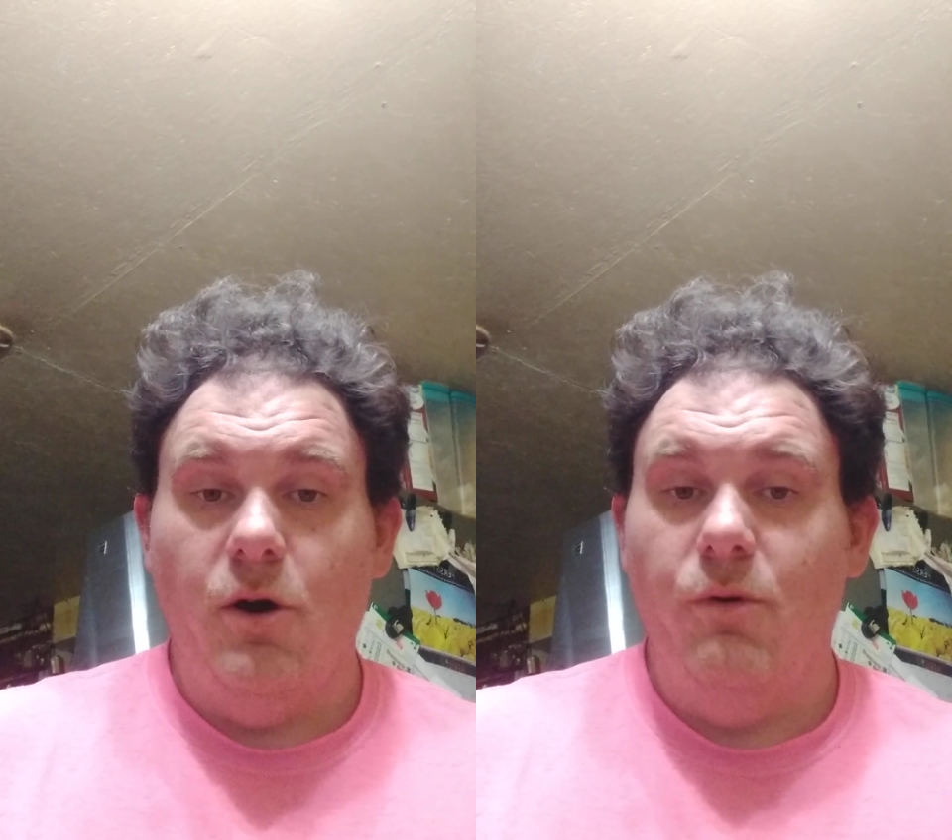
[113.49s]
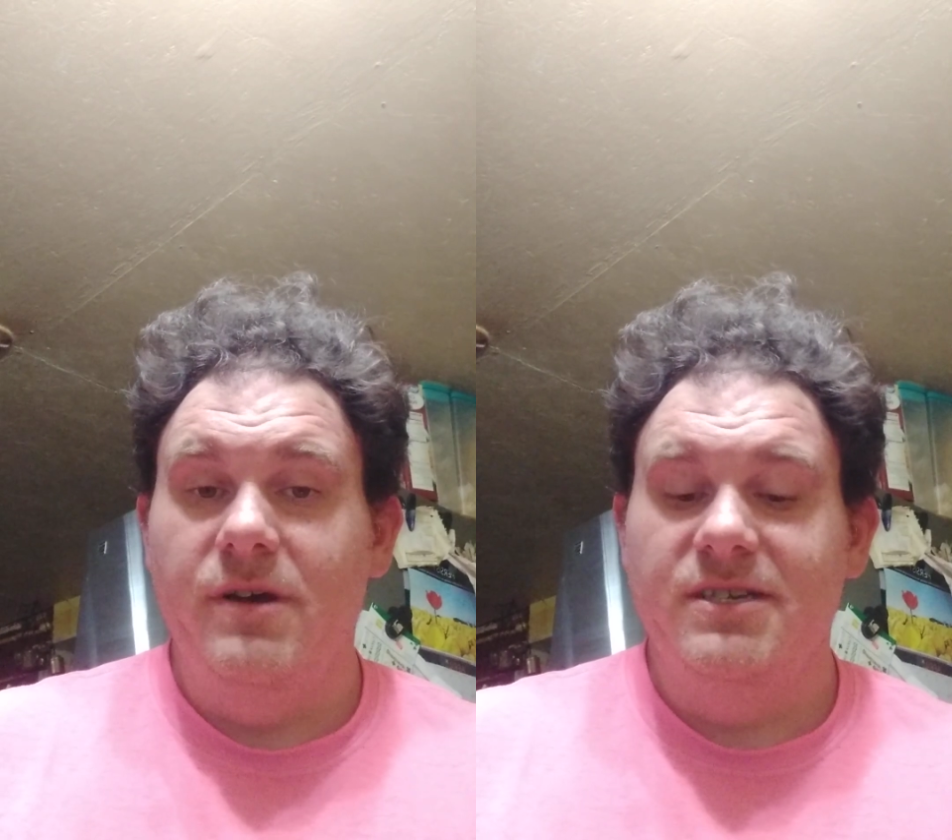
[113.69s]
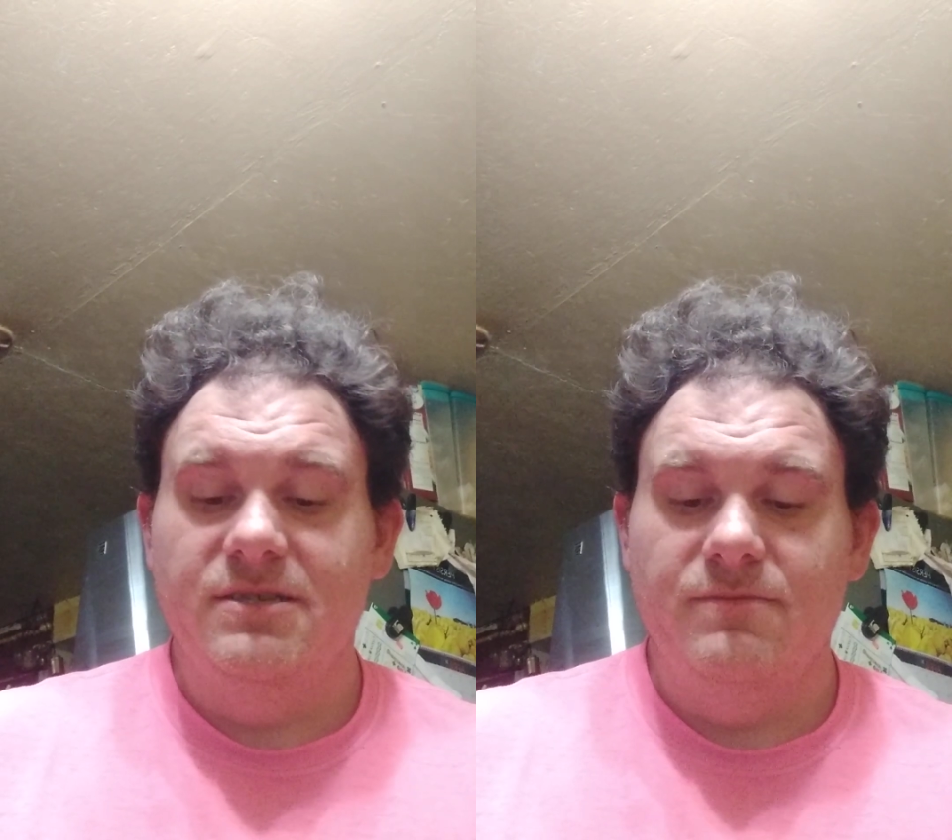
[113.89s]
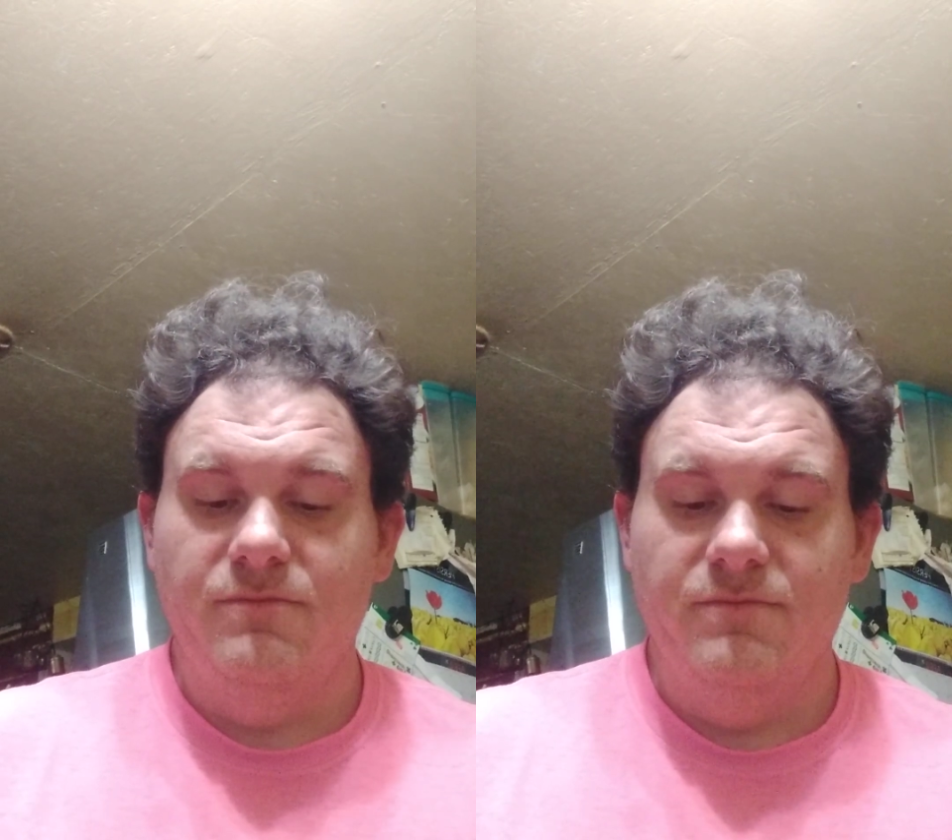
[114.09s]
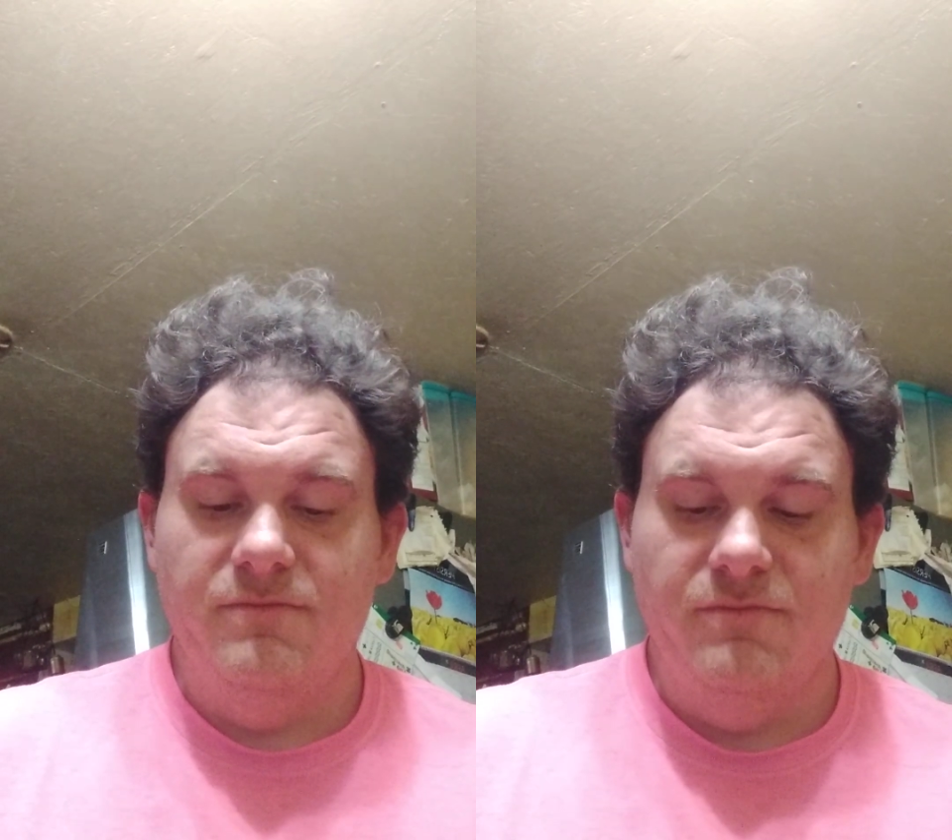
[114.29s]
Always
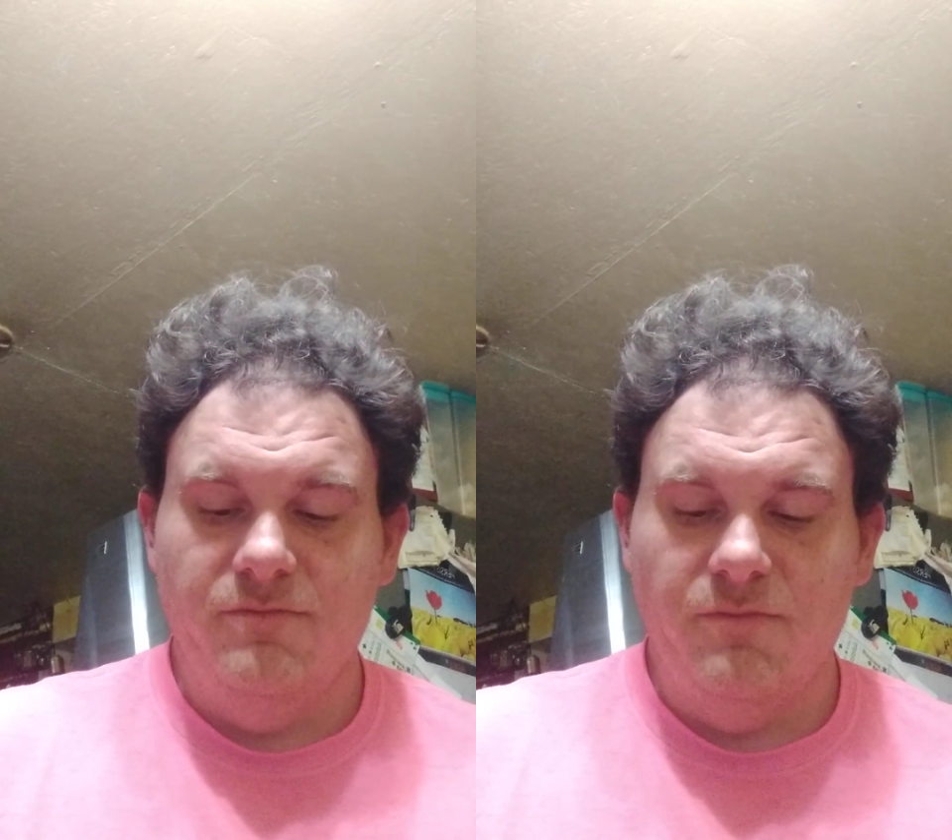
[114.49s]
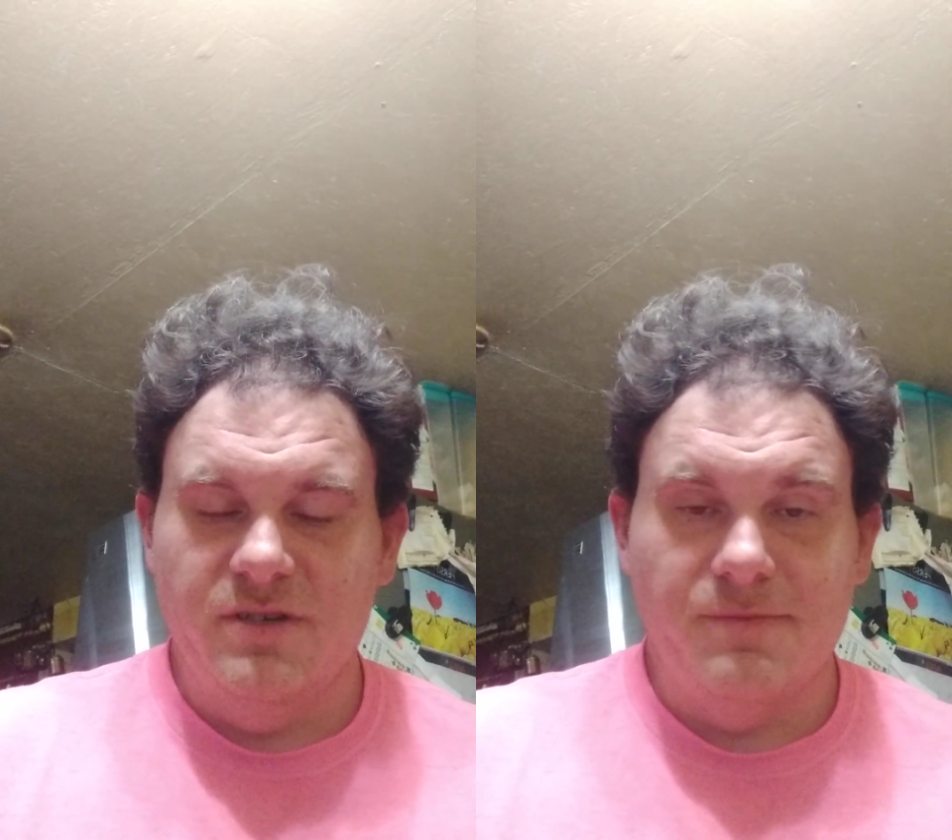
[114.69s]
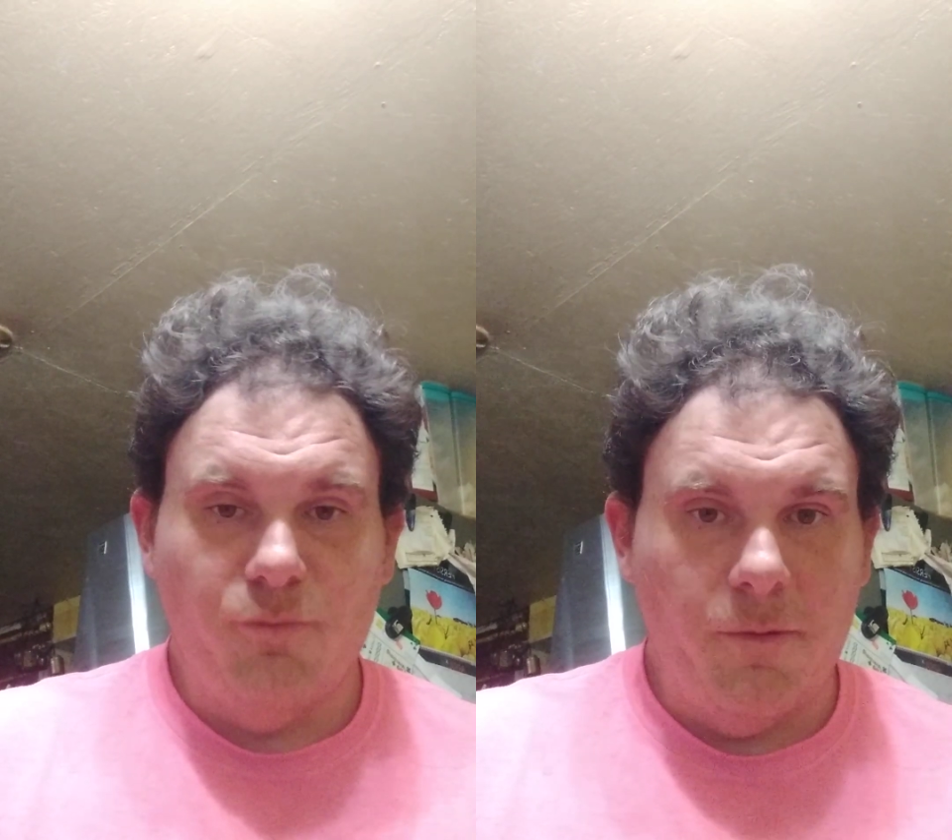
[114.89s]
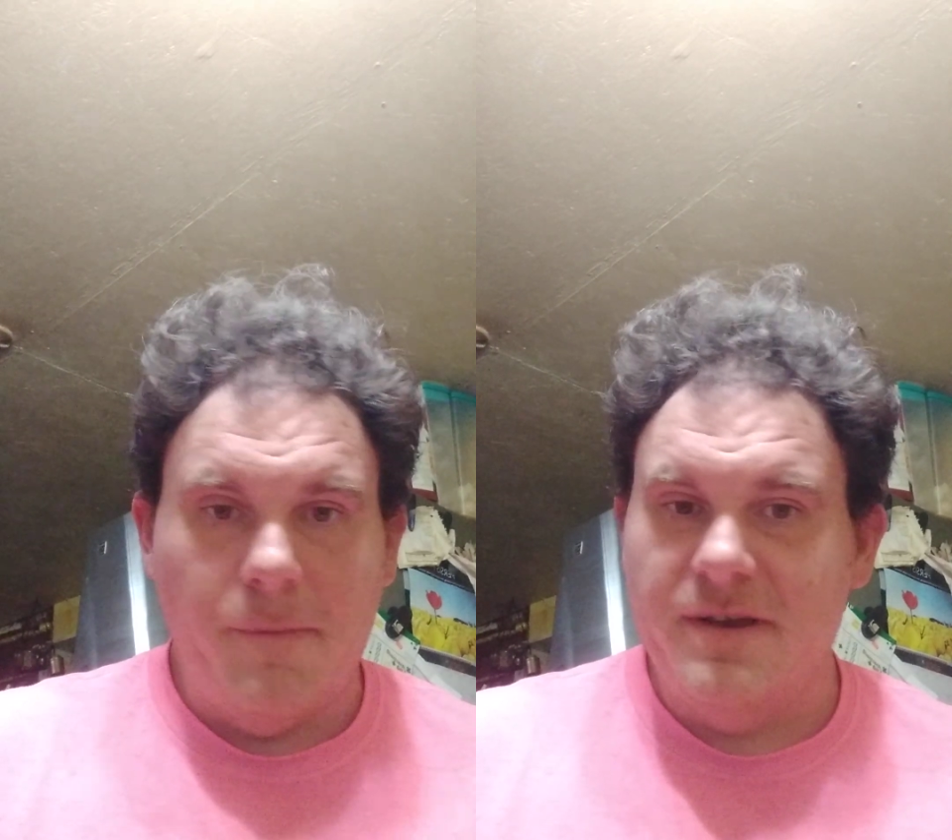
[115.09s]
was one of my